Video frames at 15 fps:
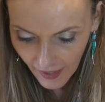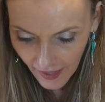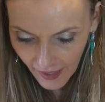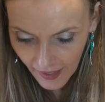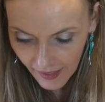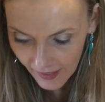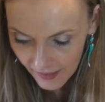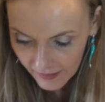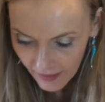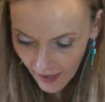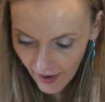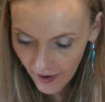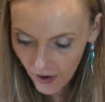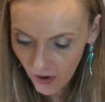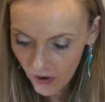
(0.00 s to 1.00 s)
And
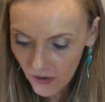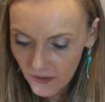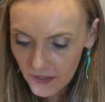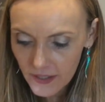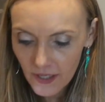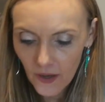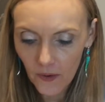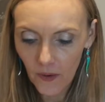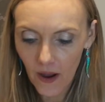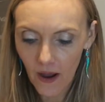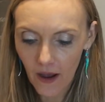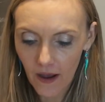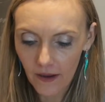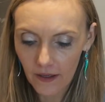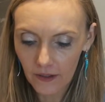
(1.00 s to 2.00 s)
I also
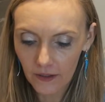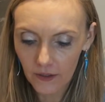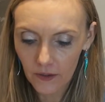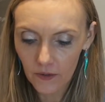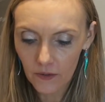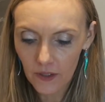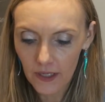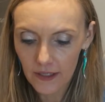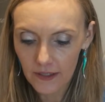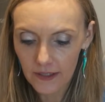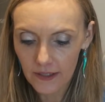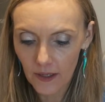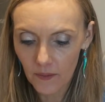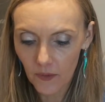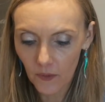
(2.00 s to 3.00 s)
hot glued
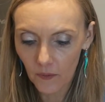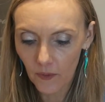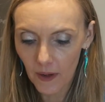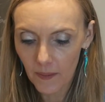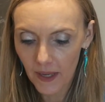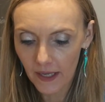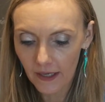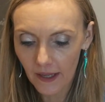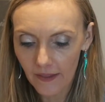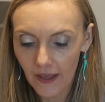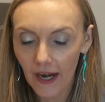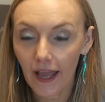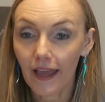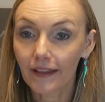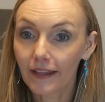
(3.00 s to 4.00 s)
some ribbon that
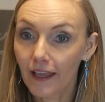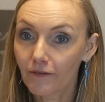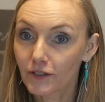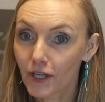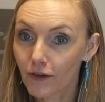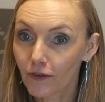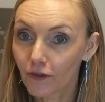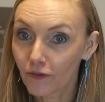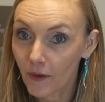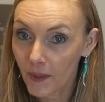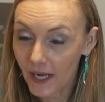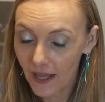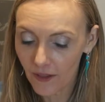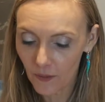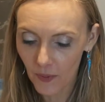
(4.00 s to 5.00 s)
I had left over from
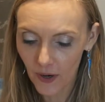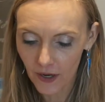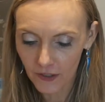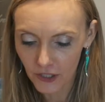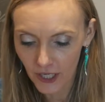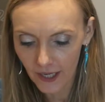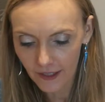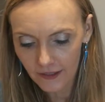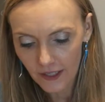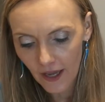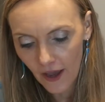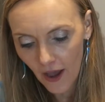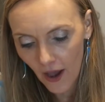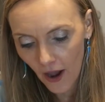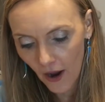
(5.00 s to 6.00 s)
another project
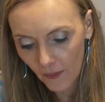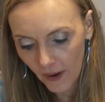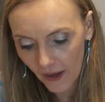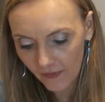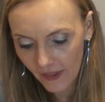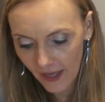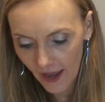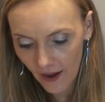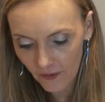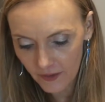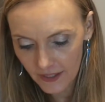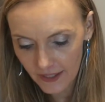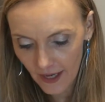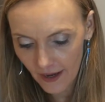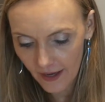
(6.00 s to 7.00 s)
around the
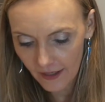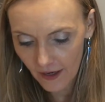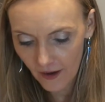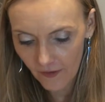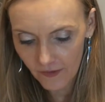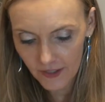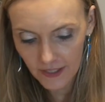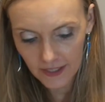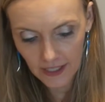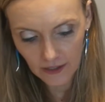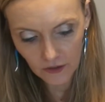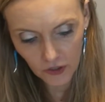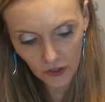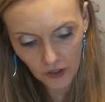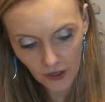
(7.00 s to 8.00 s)
outside of the
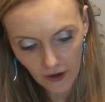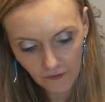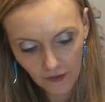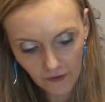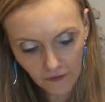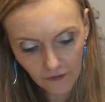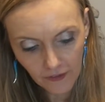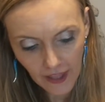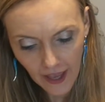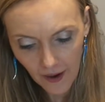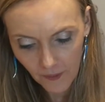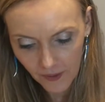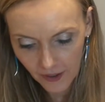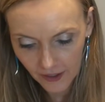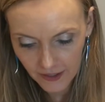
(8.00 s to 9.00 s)
center of the
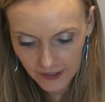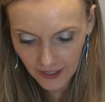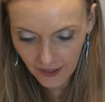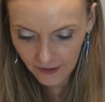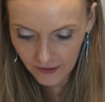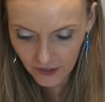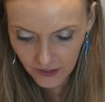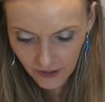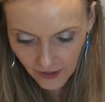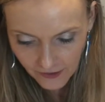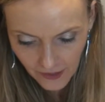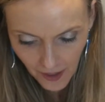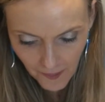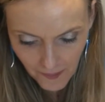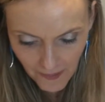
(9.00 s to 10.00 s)
flower because I just thought
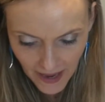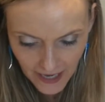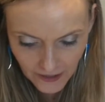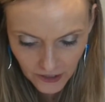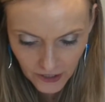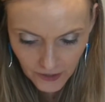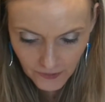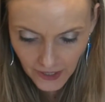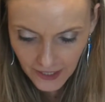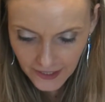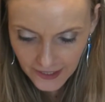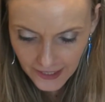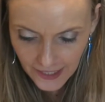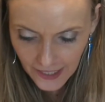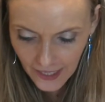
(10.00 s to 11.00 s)
that matched so
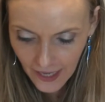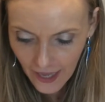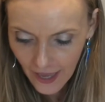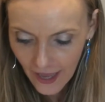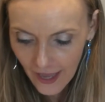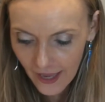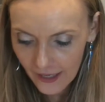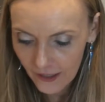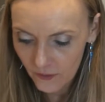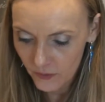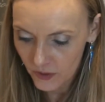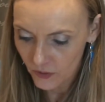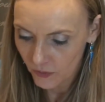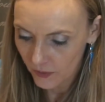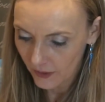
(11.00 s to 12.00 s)
nicely and it
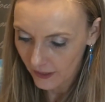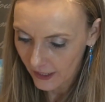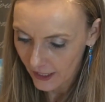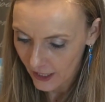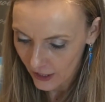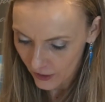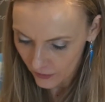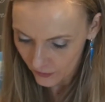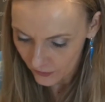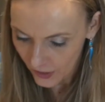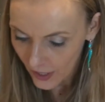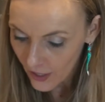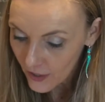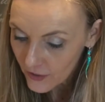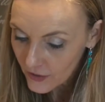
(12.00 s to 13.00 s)
was really cute.
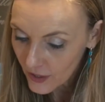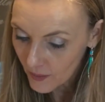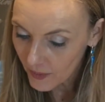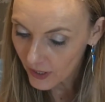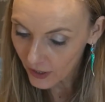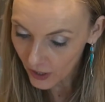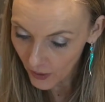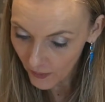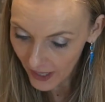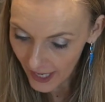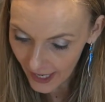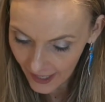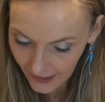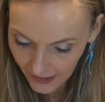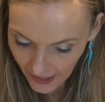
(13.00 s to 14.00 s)
So I'm going to go
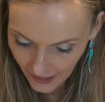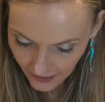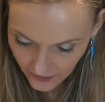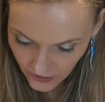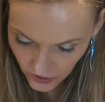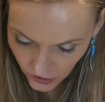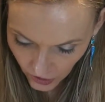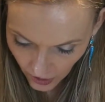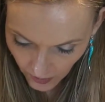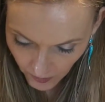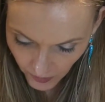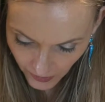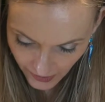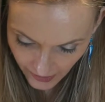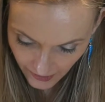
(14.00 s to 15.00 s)
ahead and start
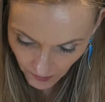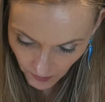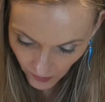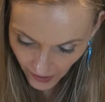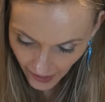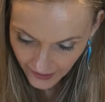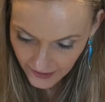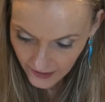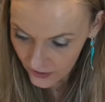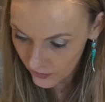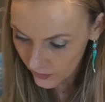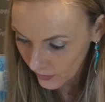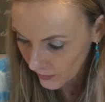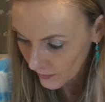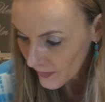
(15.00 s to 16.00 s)
putting the brads
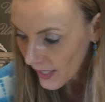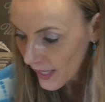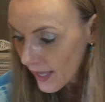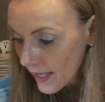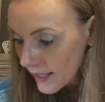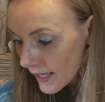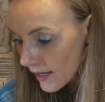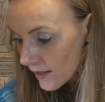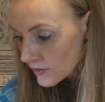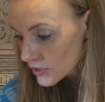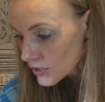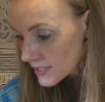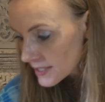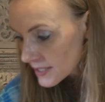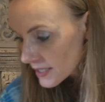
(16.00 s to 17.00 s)
through. Now,
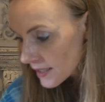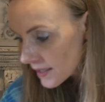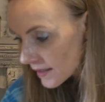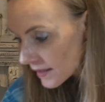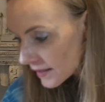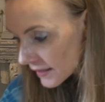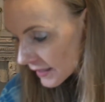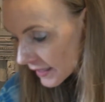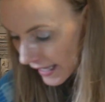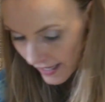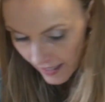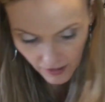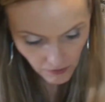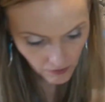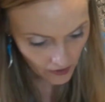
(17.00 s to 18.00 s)
just to let
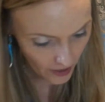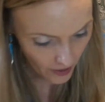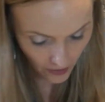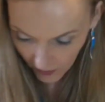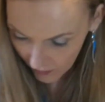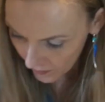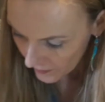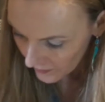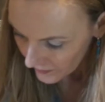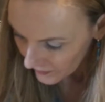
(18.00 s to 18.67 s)
you know,